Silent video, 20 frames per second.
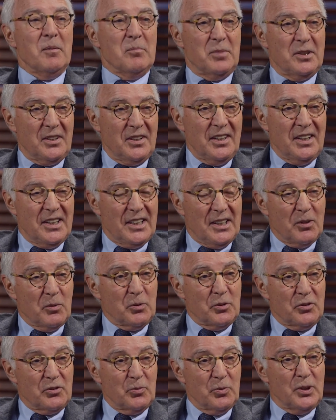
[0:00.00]
But it,
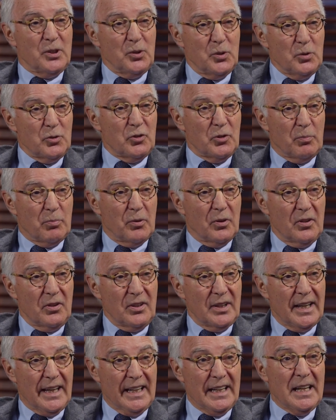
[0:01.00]
was reusable
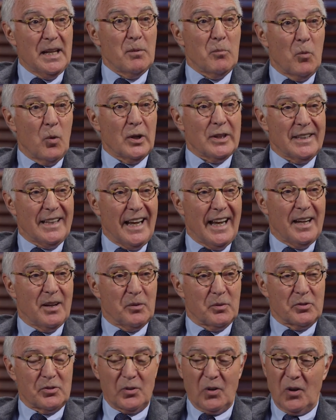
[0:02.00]
NM1K,
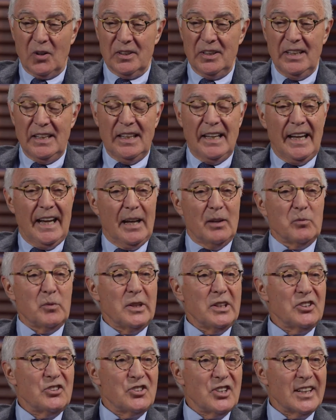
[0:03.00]
it was called. And
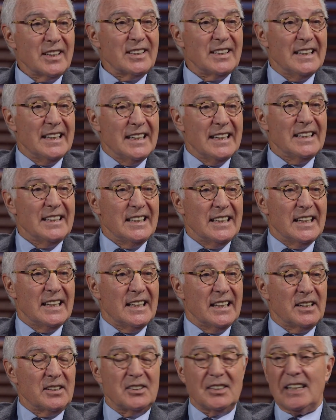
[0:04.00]
we injected India
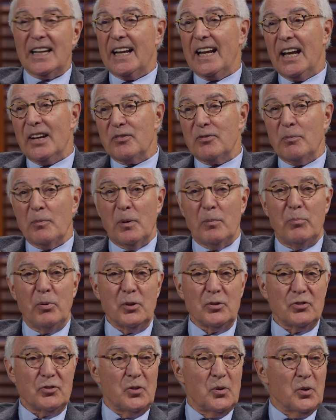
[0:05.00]
ink that I got from a
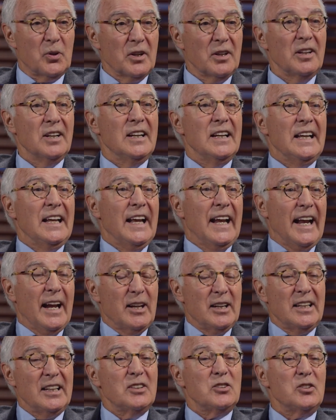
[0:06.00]
bookstore
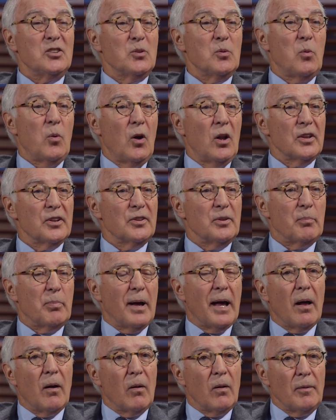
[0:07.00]
and into the wall of the
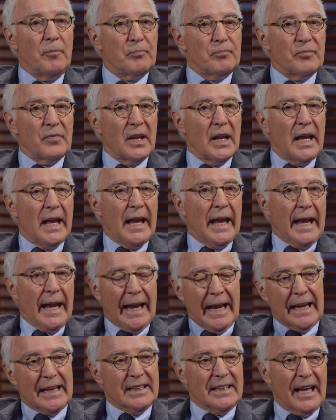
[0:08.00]
bowel.
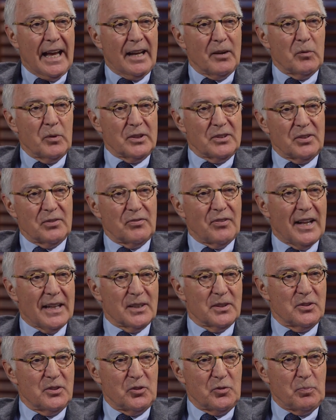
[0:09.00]
And I went to
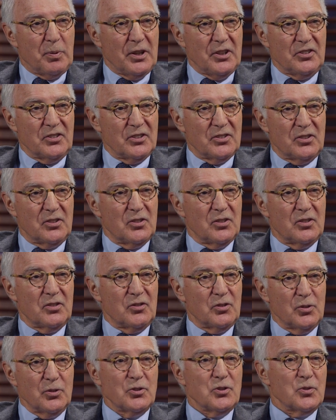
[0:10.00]
follow this patient to
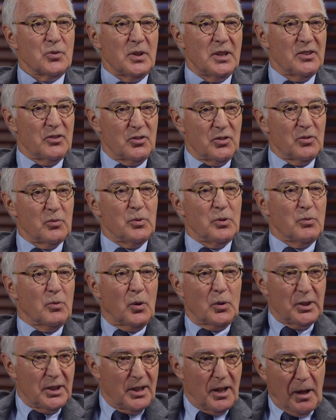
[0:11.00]
surgery, and we
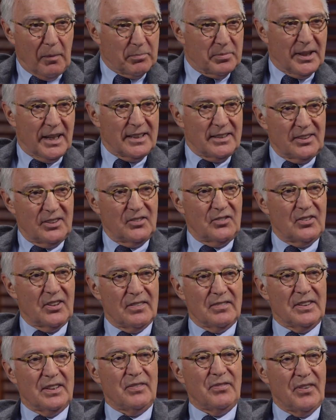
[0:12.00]
wrote it up,
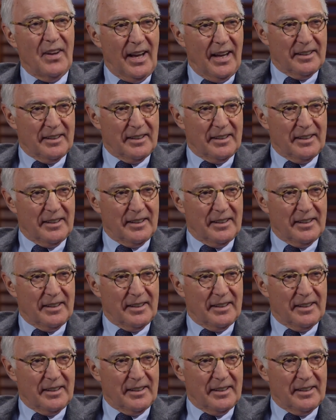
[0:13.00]
1975.